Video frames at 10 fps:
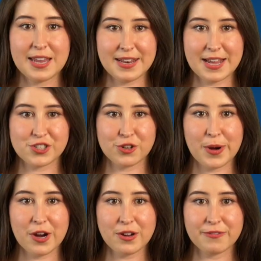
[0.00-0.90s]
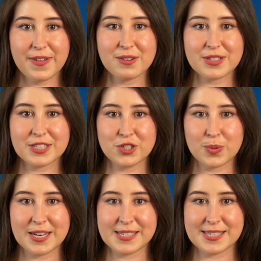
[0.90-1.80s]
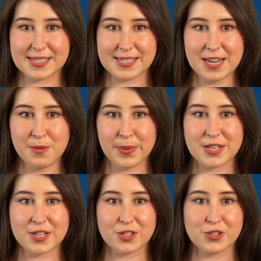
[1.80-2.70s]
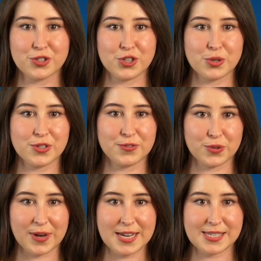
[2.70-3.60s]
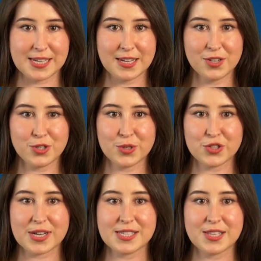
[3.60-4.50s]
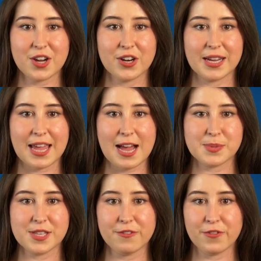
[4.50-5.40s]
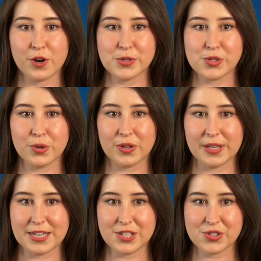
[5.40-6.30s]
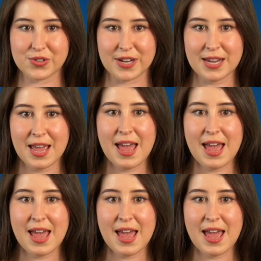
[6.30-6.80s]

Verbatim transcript: Netramark, founded in 2016 by Dr. Joseph Geraci to address the current gaps in the pharmaceutical industry,